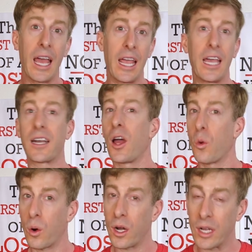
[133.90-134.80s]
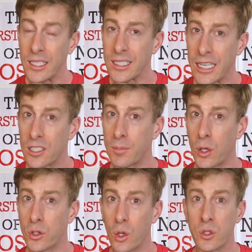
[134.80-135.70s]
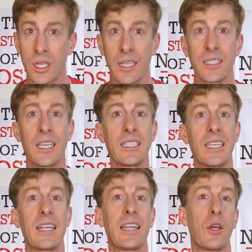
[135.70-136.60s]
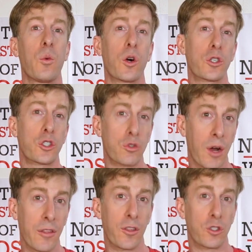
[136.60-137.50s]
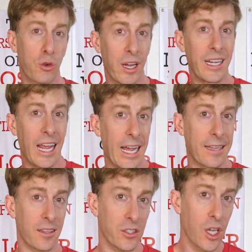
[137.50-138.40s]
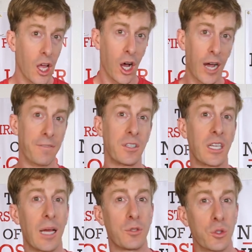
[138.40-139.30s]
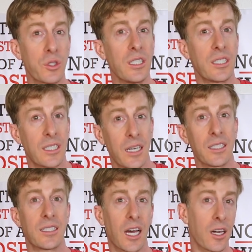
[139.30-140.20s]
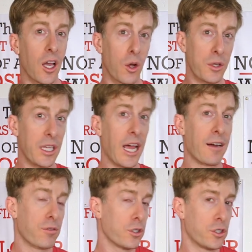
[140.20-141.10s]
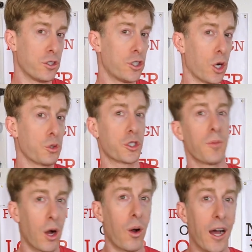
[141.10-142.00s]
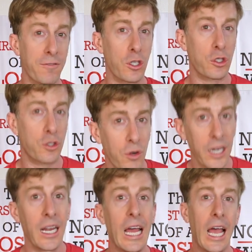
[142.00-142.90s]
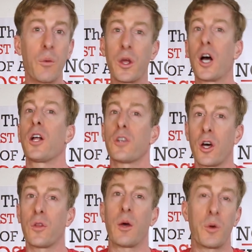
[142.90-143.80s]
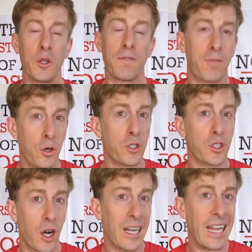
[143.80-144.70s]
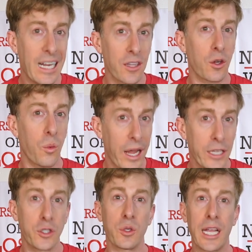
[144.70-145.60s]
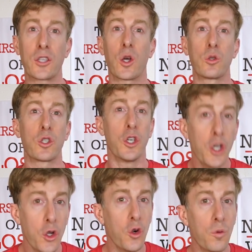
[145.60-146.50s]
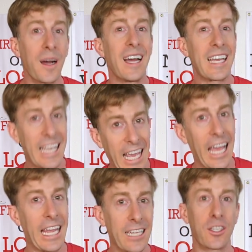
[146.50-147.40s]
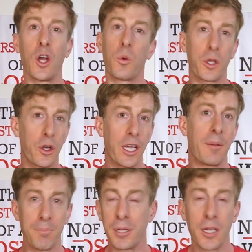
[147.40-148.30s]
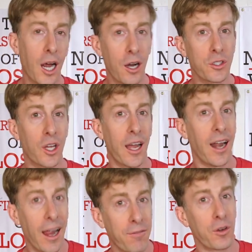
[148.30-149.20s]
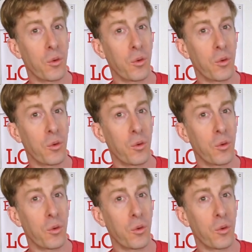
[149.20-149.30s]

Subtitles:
And what is nice about those studies is that they were strength-trained athletes. Oftentimes, you'll see studies done with the average Joe Schmo off the street. And we all know that when you first start hitting the weights, you get those noob gains where you're hitting PRs every